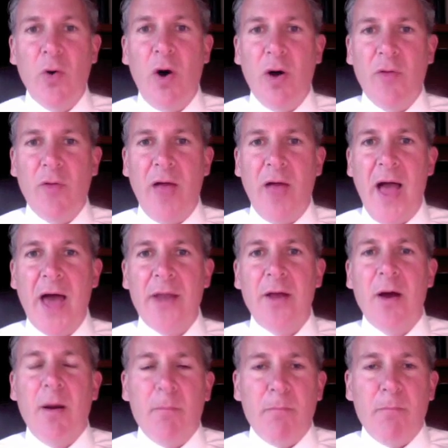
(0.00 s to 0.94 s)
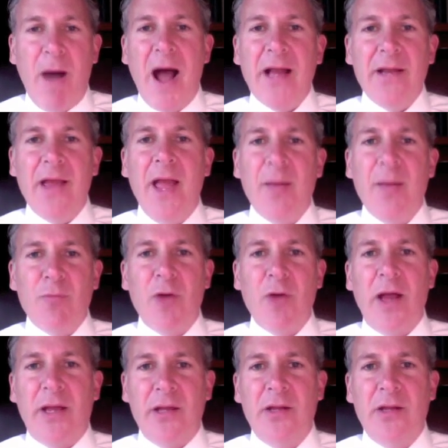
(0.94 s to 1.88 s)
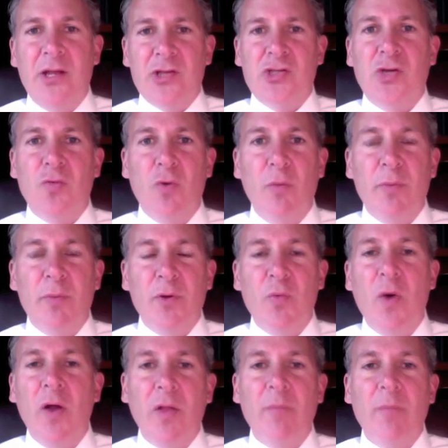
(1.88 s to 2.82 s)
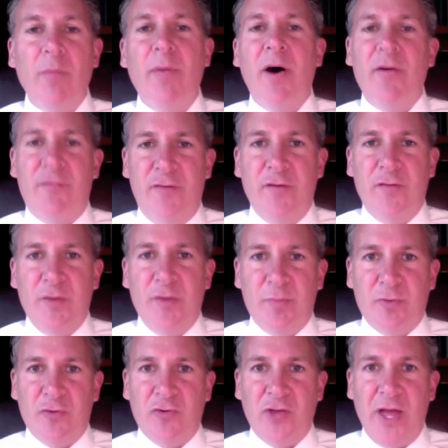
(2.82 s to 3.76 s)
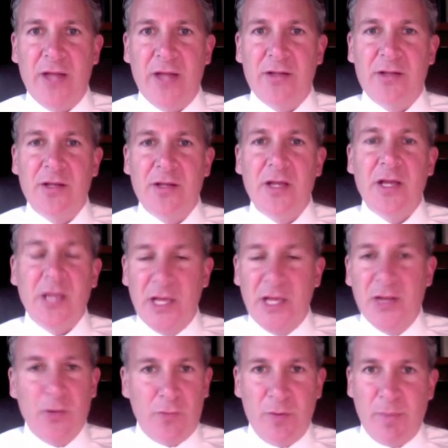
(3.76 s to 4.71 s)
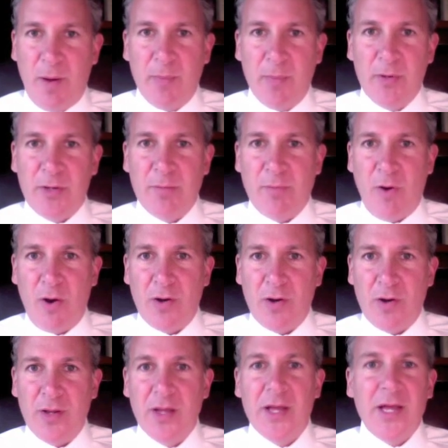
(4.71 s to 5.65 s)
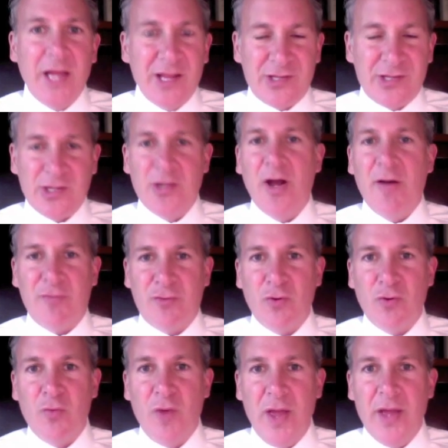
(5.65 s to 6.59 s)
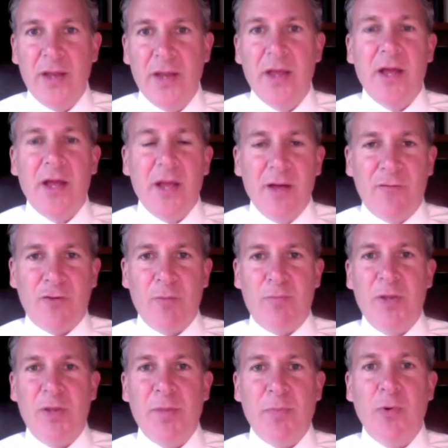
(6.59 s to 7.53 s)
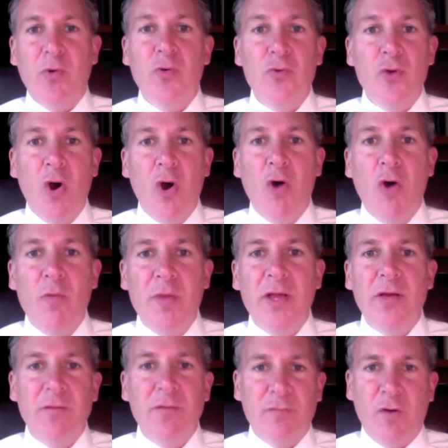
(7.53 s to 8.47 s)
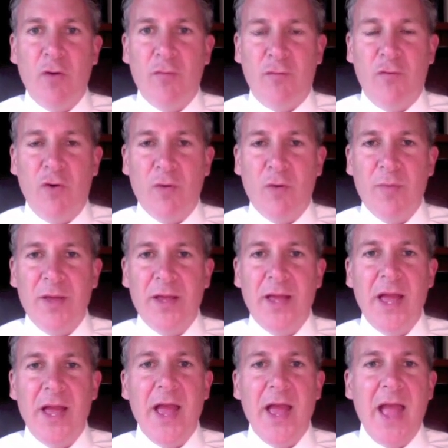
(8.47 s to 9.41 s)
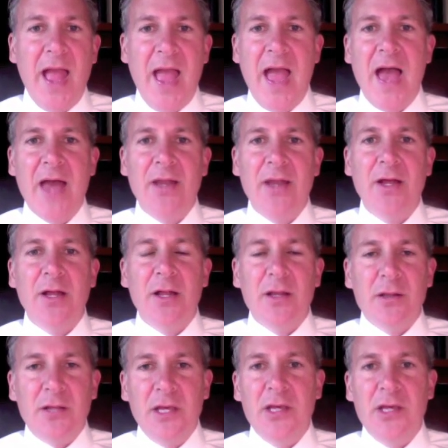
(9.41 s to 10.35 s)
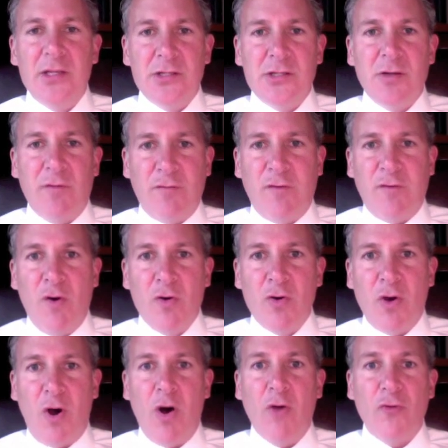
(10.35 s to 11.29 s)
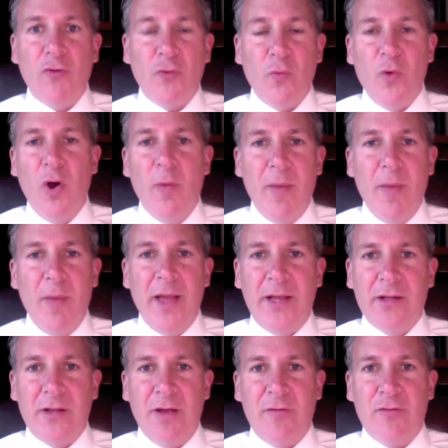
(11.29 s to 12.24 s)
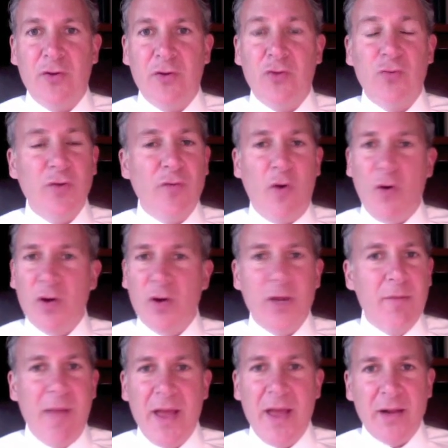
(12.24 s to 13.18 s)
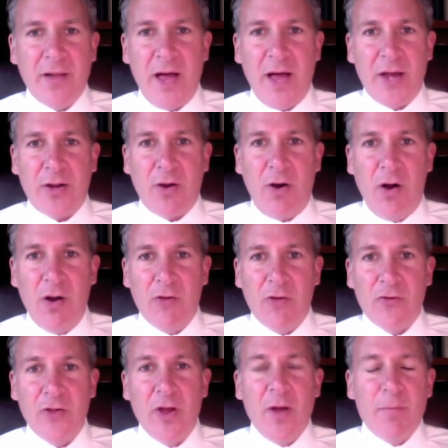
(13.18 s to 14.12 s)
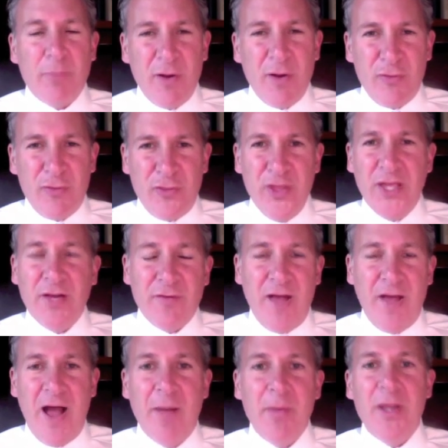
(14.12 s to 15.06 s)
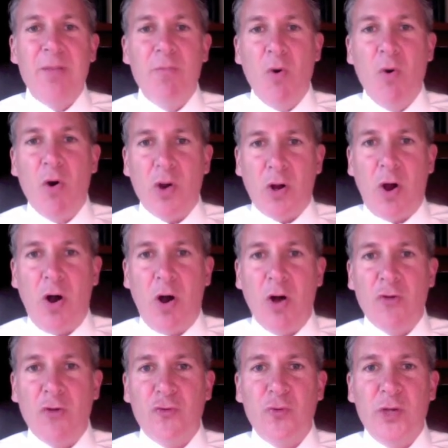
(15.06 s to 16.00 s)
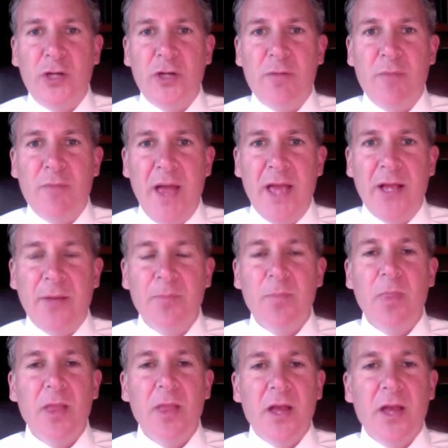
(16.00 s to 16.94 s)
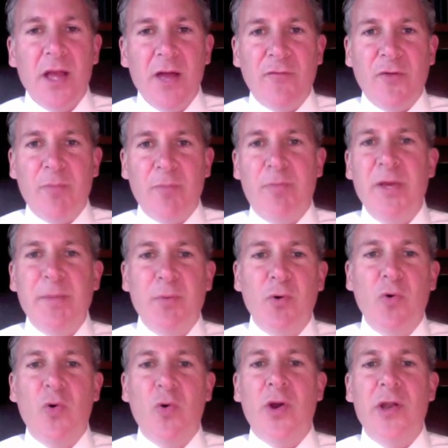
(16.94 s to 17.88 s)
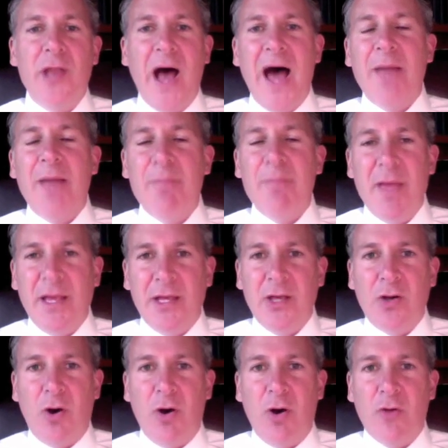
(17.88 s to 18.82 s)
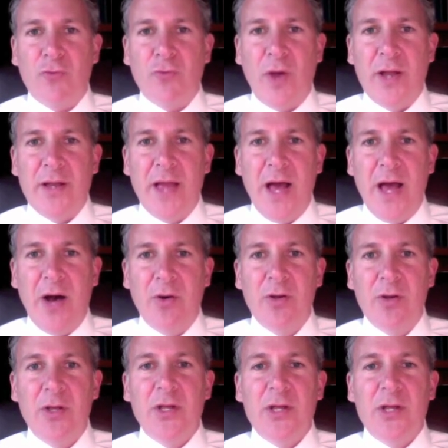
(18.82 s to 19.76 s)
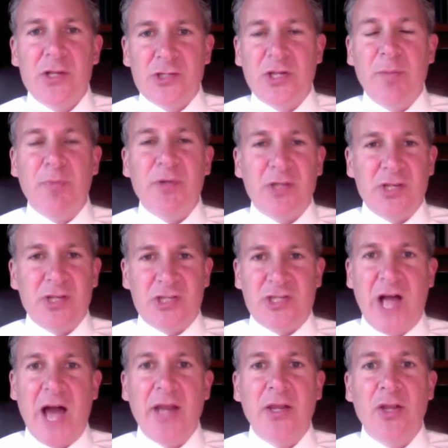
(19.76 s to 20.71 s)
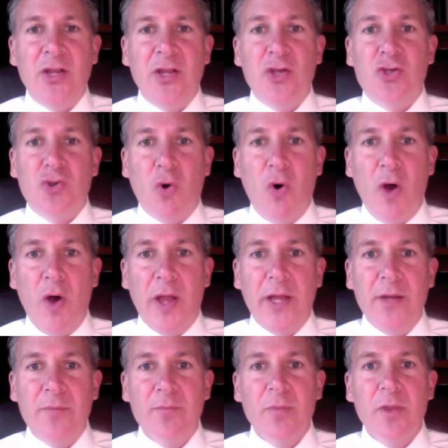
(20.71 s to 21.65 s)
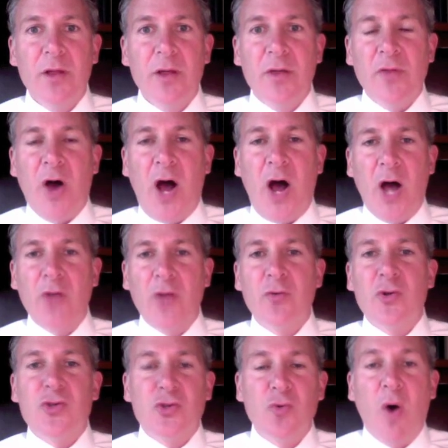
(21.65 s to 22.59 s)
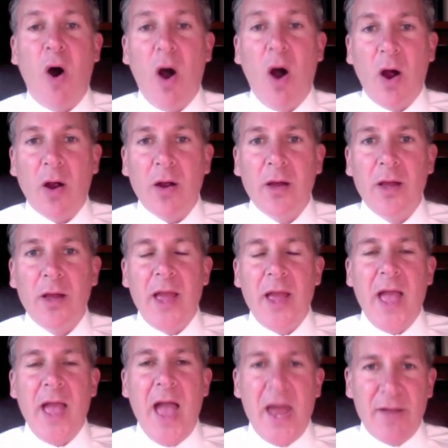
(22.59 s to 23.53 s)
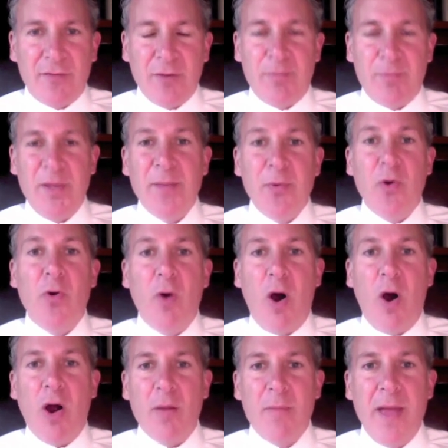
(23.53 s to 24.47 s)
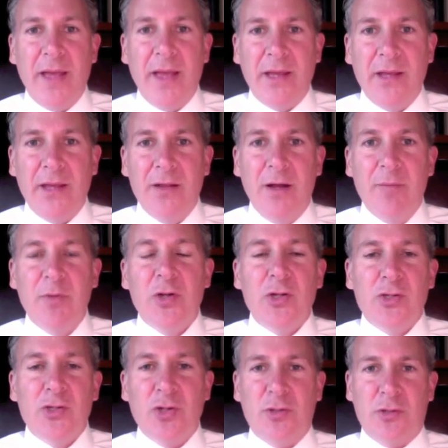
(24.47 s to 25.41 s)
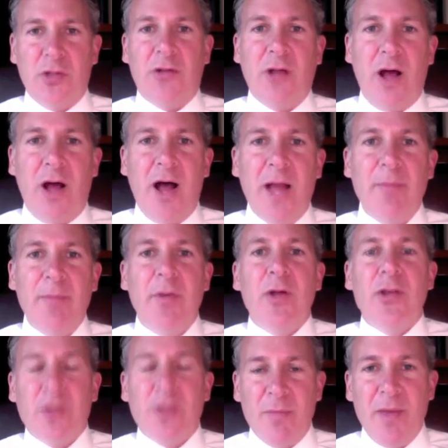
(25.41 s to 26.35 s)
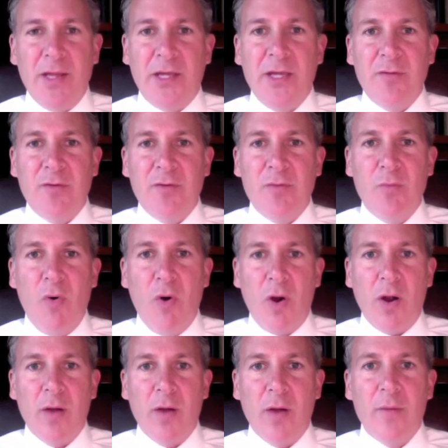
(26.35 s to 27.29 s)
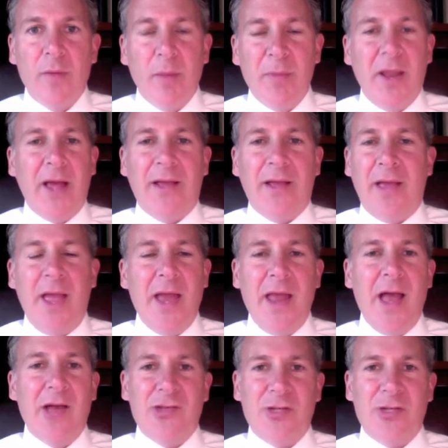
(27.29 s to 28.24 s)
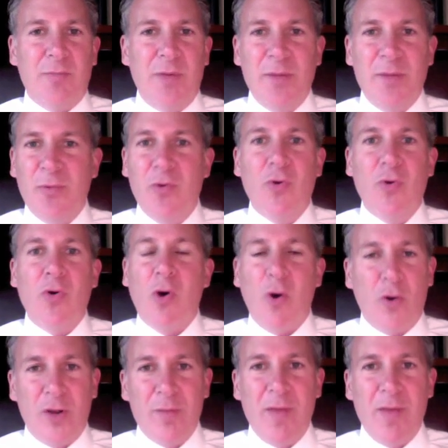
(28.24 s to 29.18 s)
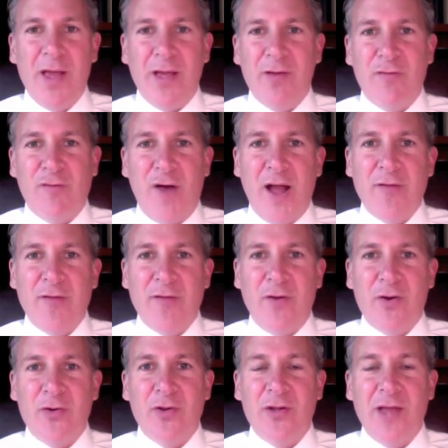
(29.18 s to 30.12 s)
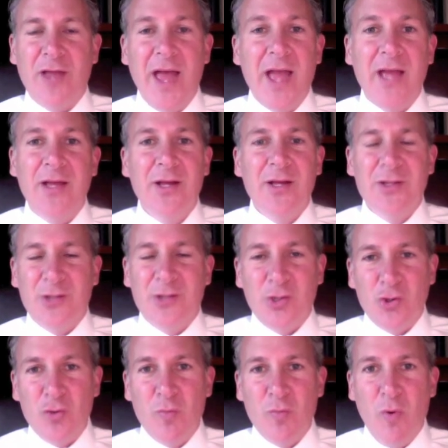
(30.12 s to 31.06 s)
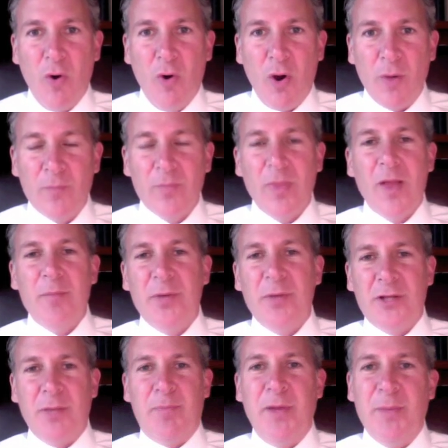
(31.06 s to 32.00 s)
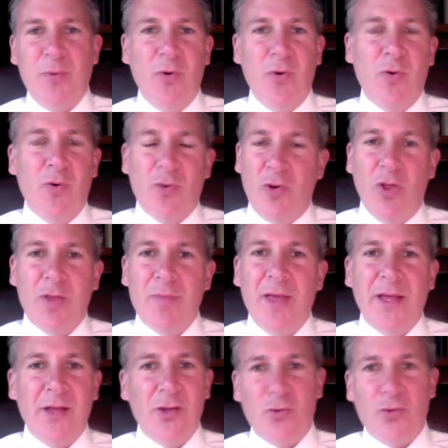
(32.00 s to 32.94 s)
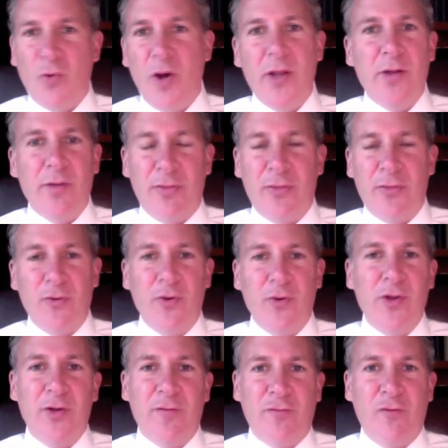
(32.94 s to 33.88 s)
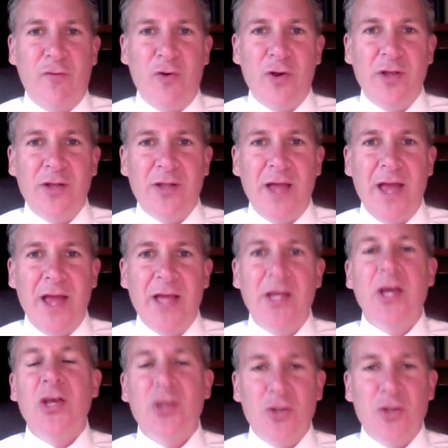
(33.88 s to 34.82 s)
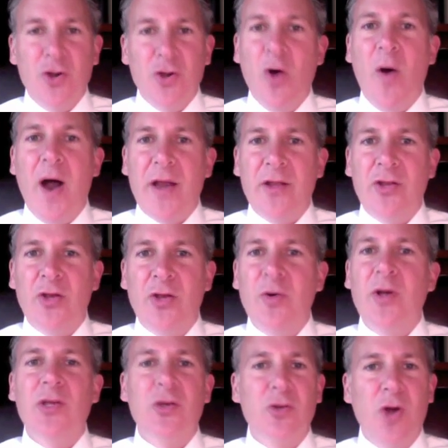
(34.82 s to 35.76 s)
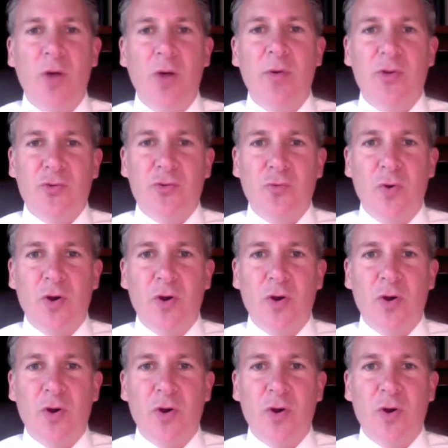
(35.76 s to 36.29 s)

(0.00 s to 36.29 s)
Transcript: all that, my name recognition will be well above 50% in the Republican Party. It's enough to win if the people who know me vote for me, and these phone calls will make a difference. We've already made a lot of calls, but think of how many more calls we could make if the people who are not making calls right now simply decided to join the hundreds who are, and if the people who are making them took the time to make even more. I mean, I can't ask the people who are already making 500 a day to do more, but the people who are only making 20 or 30 or 40 a day, you know how to do it, you know it's